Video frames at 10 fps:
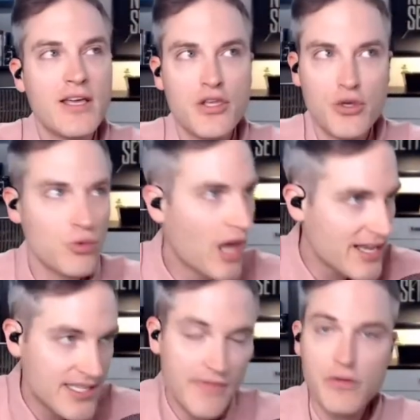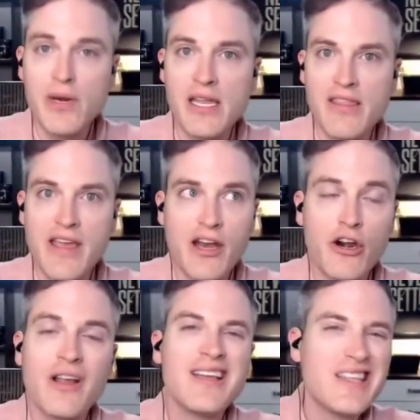You lost everybody
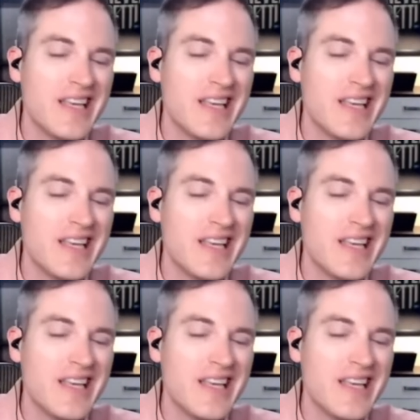there. You